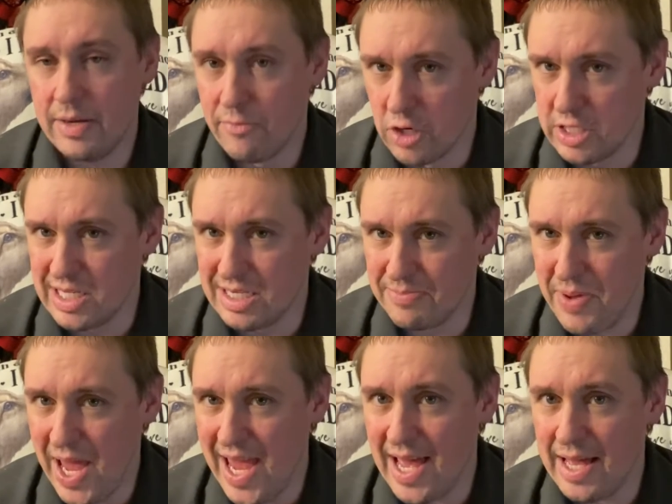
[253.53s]
Whereas in
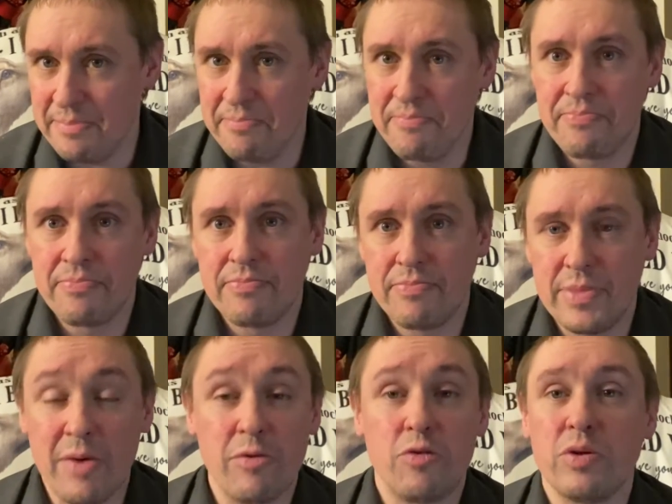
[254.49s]
Japan,
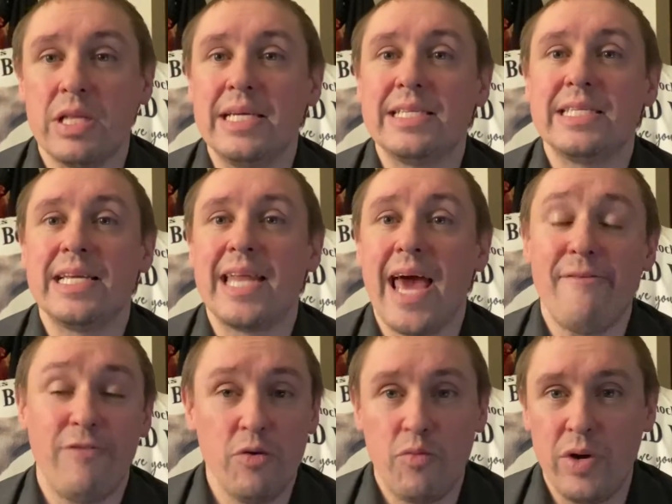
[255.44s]
they would release it
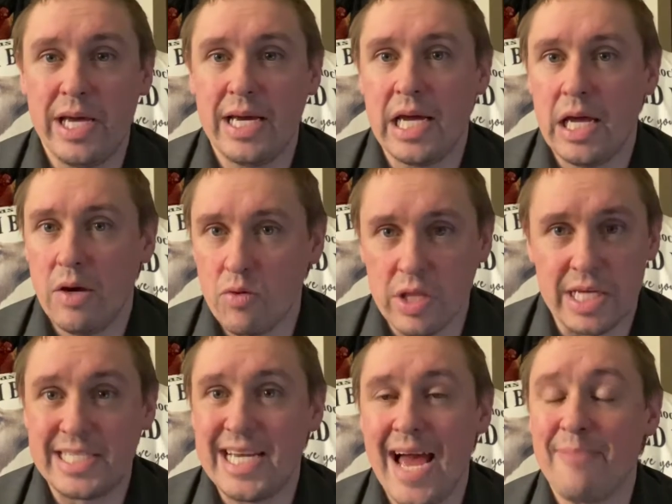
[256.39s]
every week with a
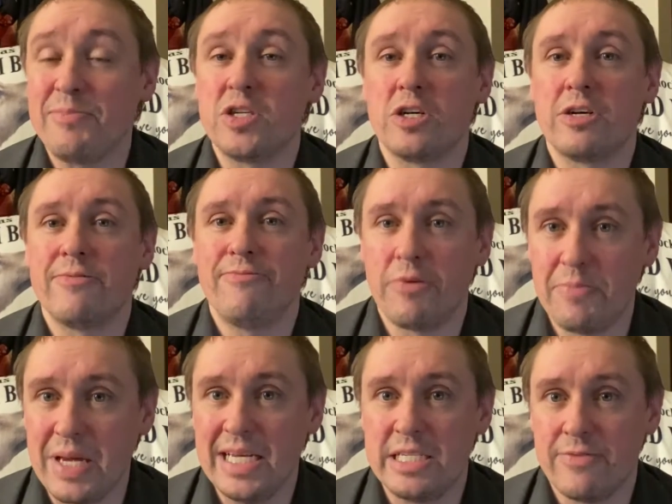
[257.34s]
chapter
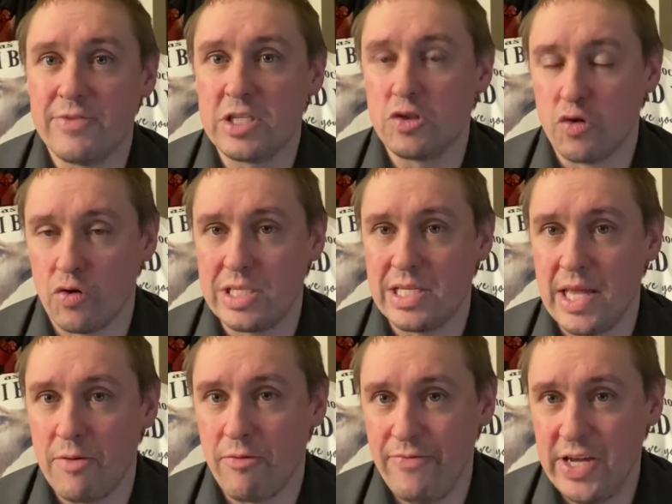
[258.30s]
from each of the stories that
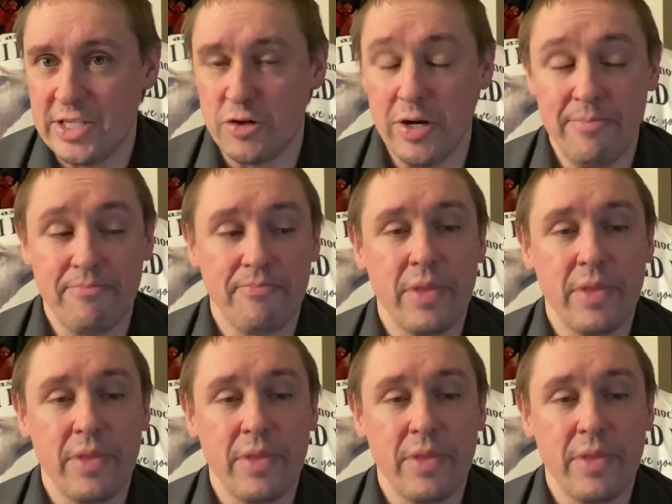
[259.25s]
they were featuring.